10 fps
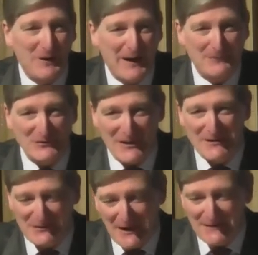have to
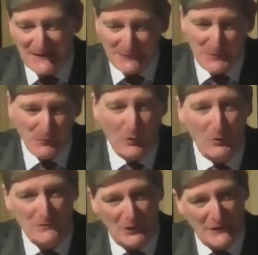say that I think if we were
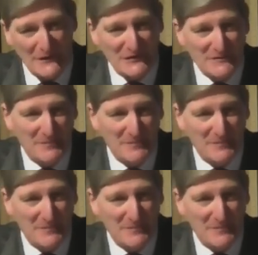all lawyers in